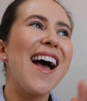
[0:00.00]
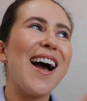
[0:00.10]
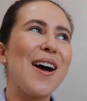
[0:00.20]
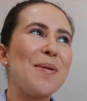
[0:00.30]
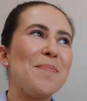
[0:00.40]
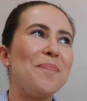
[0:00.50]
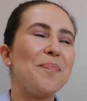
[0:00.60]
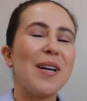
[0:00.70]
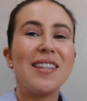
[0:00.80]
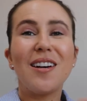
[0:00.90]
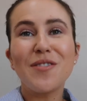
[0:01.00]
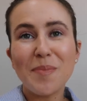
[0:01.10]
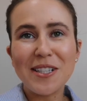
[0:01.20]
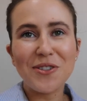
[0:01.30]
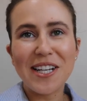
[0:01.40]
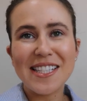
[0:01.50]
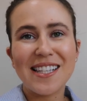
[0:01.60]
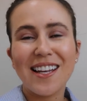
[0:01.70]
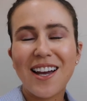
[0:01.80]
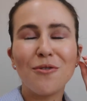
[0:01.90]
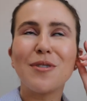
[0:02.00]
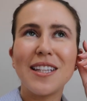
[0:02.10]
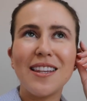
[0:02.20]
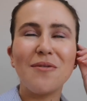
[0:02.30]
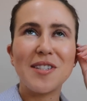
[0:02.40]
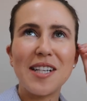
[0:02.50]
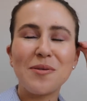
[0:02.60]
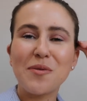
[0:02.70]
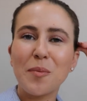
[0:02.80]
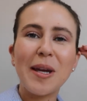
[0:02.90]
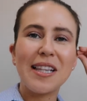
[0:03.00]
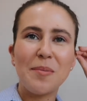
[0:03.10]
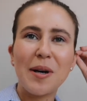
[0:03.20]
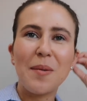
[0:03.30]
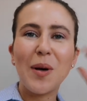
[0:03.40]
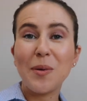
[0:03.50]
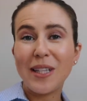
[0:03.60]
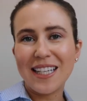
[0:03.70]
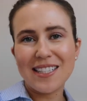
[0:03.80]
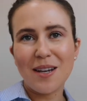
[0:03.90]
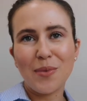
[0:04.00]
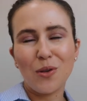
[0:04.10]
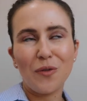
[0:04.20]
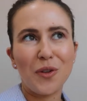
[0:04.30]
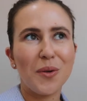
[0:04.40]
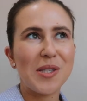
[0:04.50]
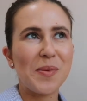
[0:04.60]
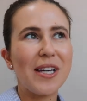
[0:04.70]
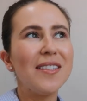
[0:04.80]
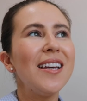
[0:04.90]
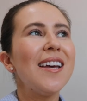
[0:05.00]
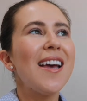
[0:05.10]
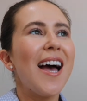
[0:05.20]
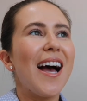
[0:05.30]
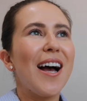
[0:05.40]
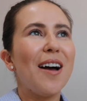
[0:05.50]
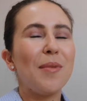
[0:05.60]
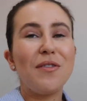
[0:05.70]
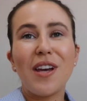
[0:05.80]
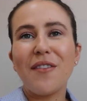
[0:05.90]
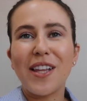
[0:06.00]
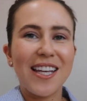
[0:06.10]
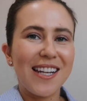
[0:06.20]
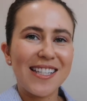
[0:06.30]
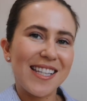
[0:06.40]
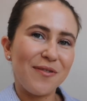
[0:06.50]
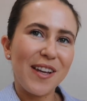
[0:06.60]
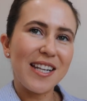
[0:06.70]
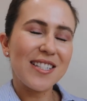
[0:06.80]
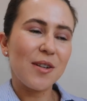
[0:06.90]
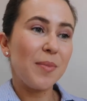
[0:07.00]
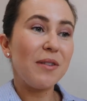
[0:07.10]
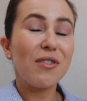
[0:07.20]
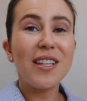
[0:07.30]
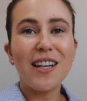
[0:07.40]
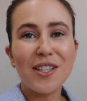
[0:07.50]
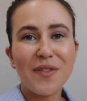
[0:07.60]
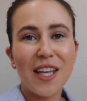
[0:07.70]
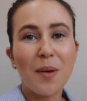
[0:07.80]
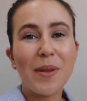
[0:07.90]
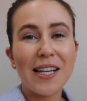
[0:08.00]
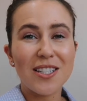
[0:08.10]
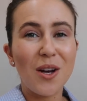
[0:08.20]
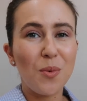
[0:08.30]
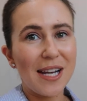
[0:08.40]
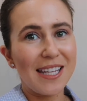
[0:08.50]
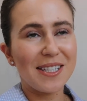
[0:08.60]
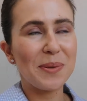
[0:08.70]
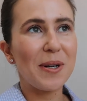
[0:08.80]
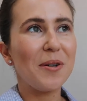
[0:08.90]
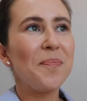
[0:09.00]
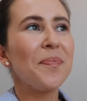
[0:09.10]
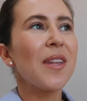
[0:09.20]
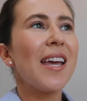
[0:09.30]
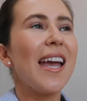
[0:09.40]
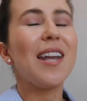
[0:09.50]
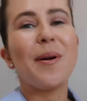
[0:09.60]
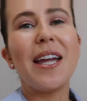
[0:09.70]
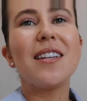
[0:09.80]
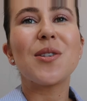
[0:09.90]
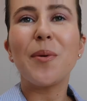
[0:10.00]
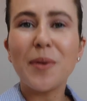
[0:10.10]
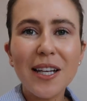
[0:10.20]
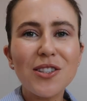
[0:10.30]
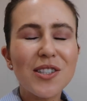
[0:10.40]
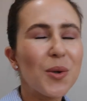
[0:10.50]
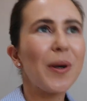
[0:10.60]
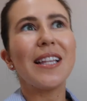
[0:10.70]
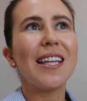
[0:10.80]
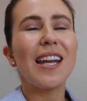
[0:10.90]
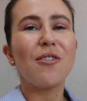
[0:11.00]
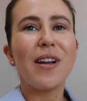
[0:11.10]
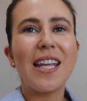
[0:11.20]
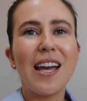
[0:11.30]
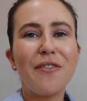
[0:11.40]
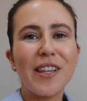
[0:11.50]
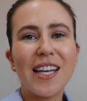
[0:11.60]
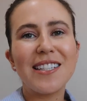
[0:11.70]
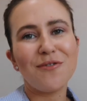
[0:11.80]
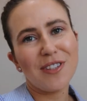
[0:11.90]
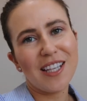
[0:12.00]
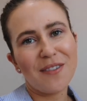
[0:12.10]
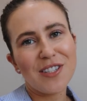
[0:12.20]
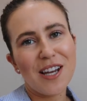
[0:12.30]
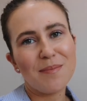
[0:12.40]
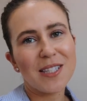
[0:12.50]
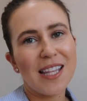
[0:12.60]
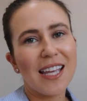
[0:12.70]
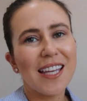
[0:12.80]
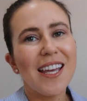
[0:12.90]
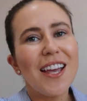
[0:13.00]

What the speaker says: but loved my dress. Like, I really loved it. It was from Petal & Pup. I'll link it down below for you as well. If you have like a nice event, it'd be really nice for like a black tie wedding as well. Anyway, so we were like just quickly getting ready. I feel like I didn't really have time to like